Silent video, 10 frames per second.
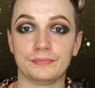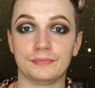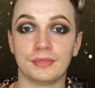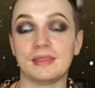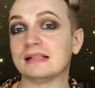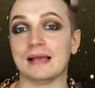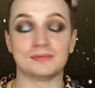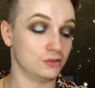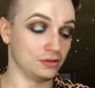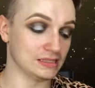That's
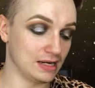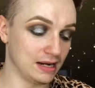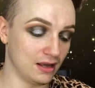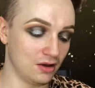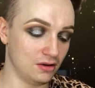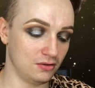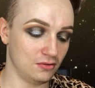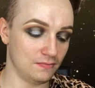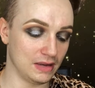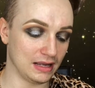absolutely stunning. Oh
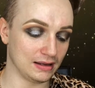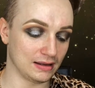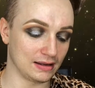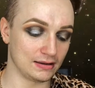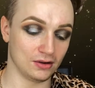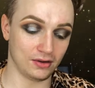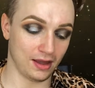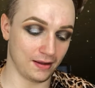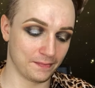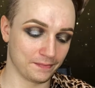my god.
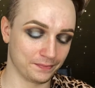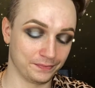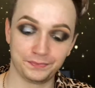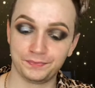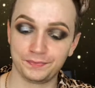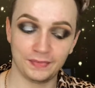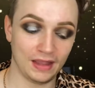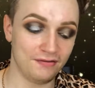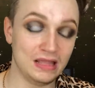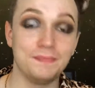Okay.
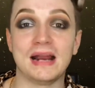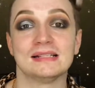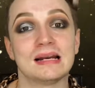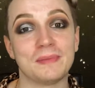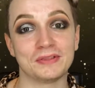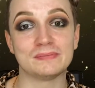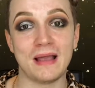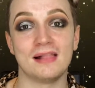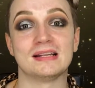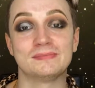Everything bad I said about this
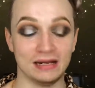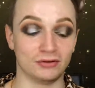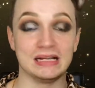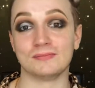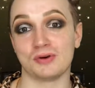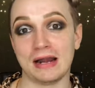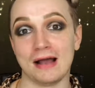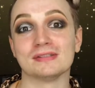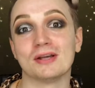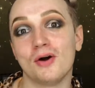palette is being redeemed right now,
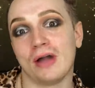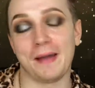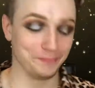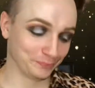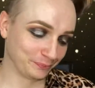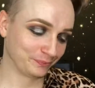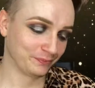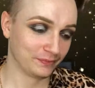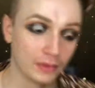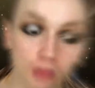so okay.
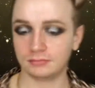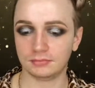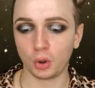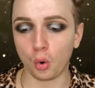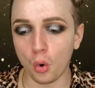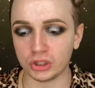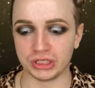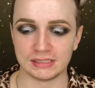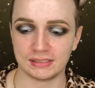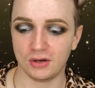
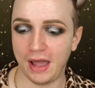Gorgeous. Okay.